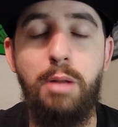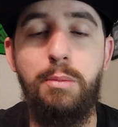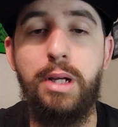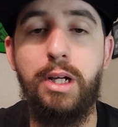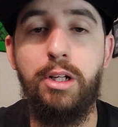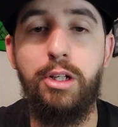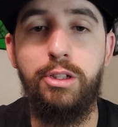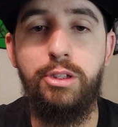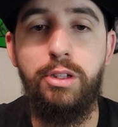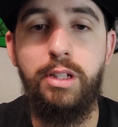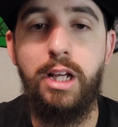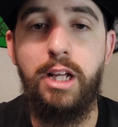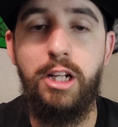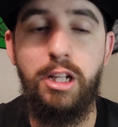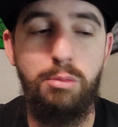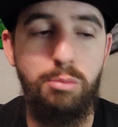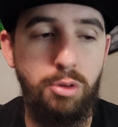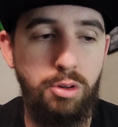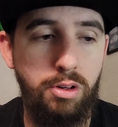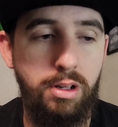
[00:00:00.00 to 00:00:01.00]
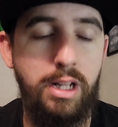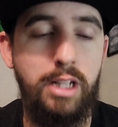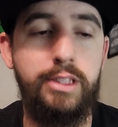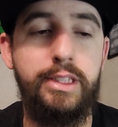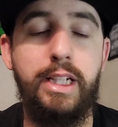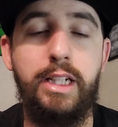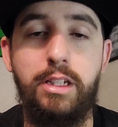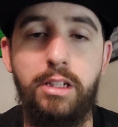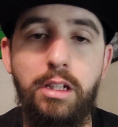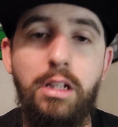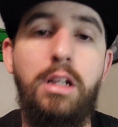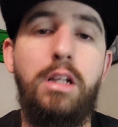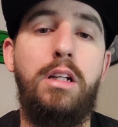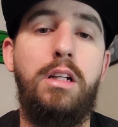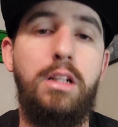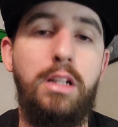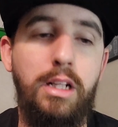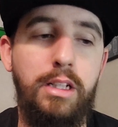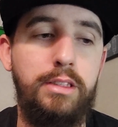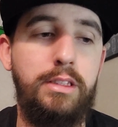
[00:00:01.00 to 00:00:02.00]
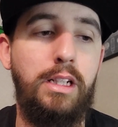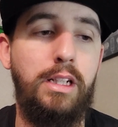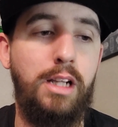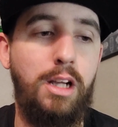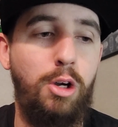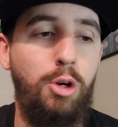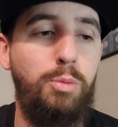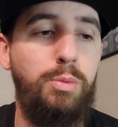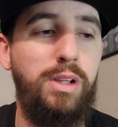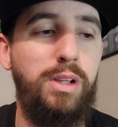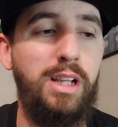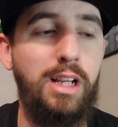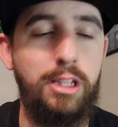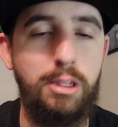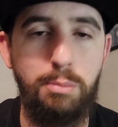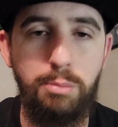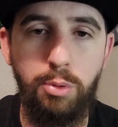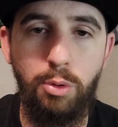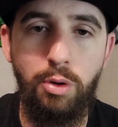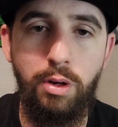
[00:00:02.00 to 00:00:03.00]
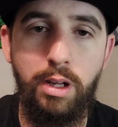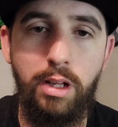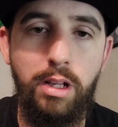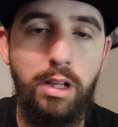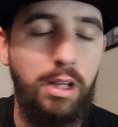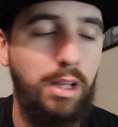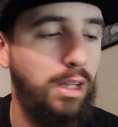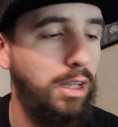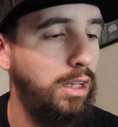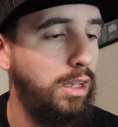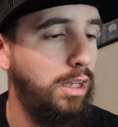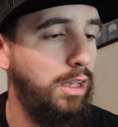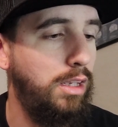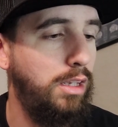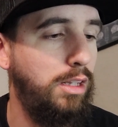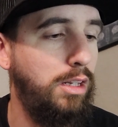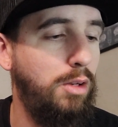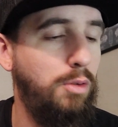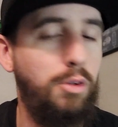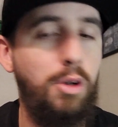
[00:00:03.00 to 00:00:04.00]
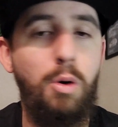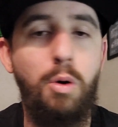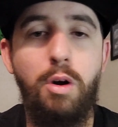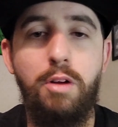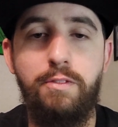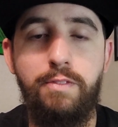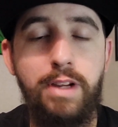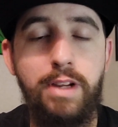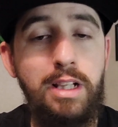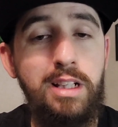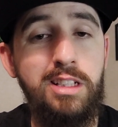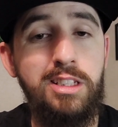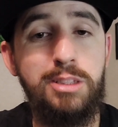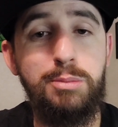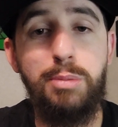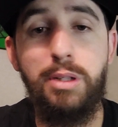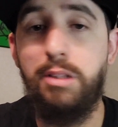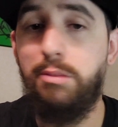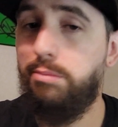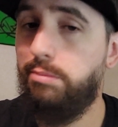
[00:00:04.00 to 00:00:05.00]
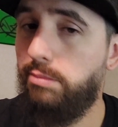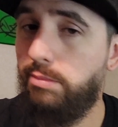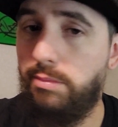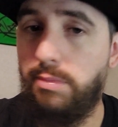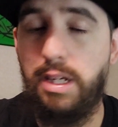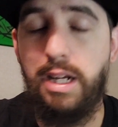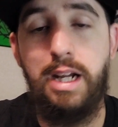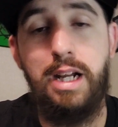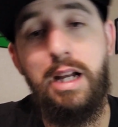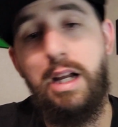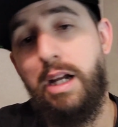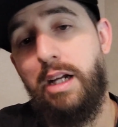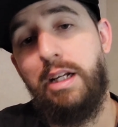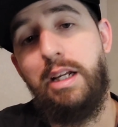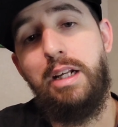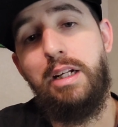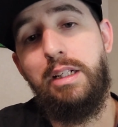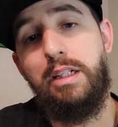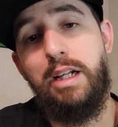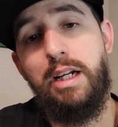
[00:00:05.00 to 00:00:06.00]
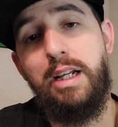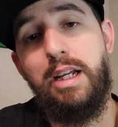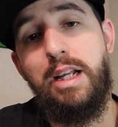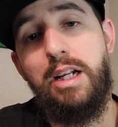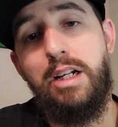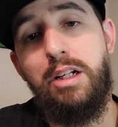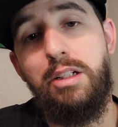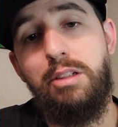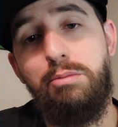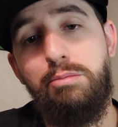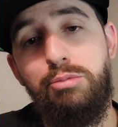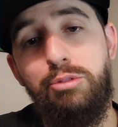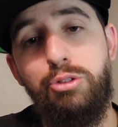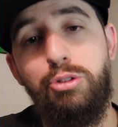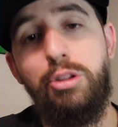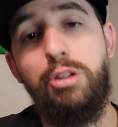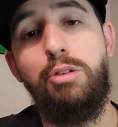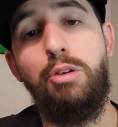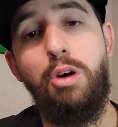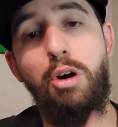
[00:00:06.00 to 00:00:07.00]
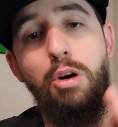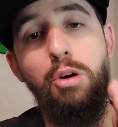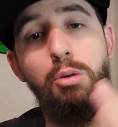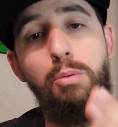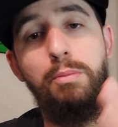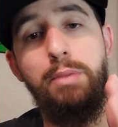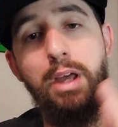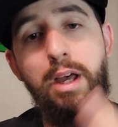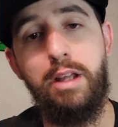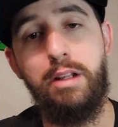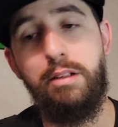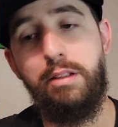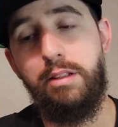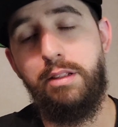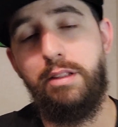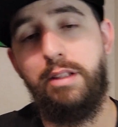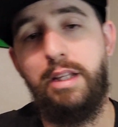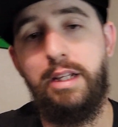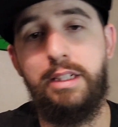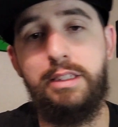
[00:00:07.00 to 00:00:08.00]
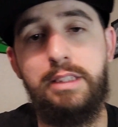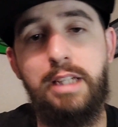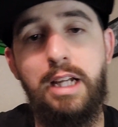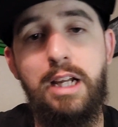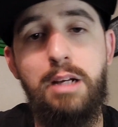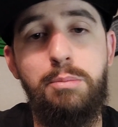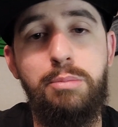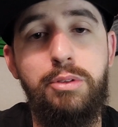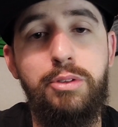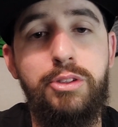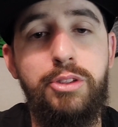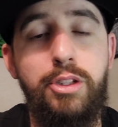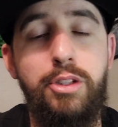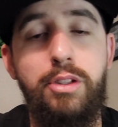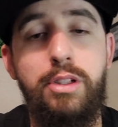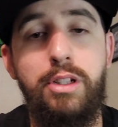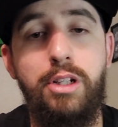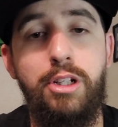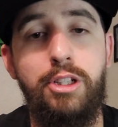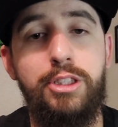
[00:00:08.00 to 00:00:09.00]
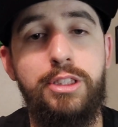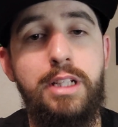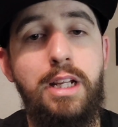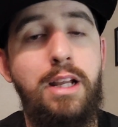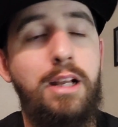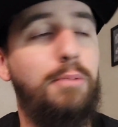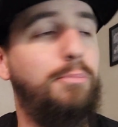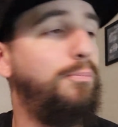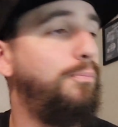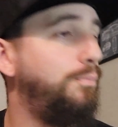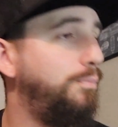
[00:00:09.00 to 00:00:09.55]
I'm not gonna do that anymore. And I was like, good. I was like, I hope you got the point. No hard feelings, but I gotta drill home that example so you can understand.